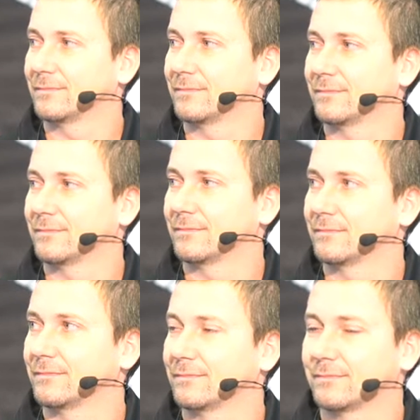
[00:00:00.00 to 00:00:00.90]

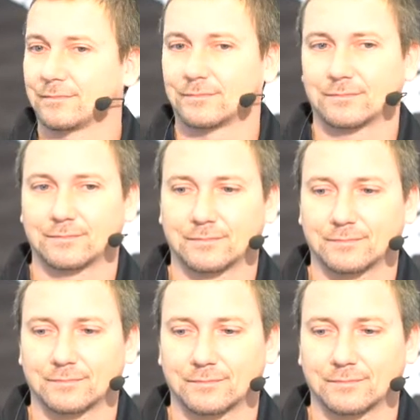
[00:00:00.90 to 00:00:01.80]

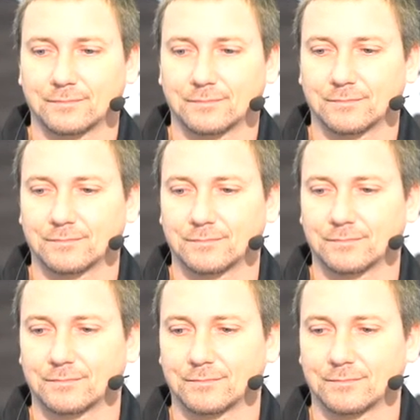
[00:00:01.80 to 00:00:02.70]

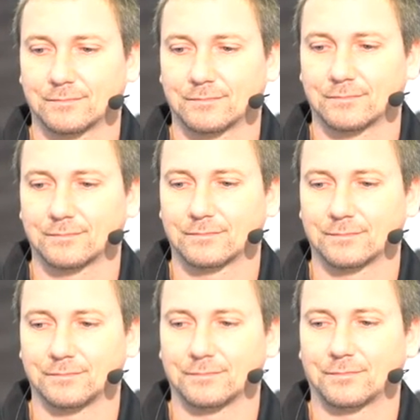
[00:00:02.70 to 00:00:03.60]

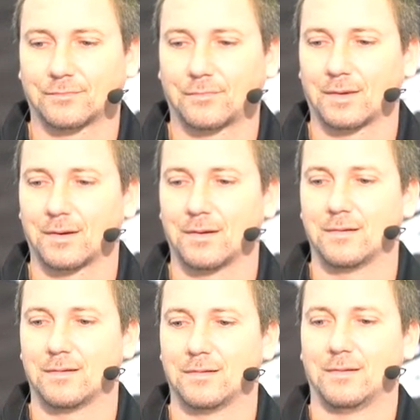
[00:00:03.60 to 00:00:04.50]

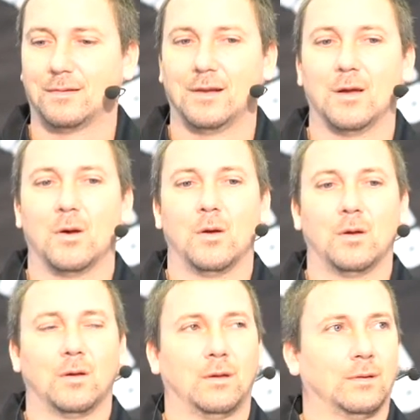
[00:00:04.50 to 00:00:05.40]

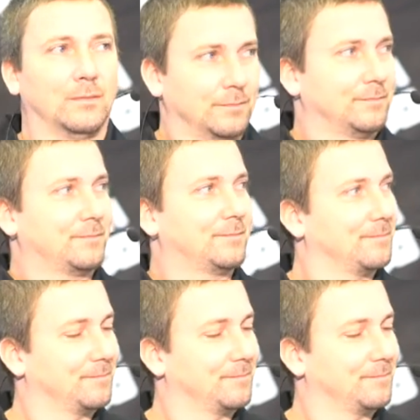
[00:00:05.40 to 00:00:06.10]
(not speaking)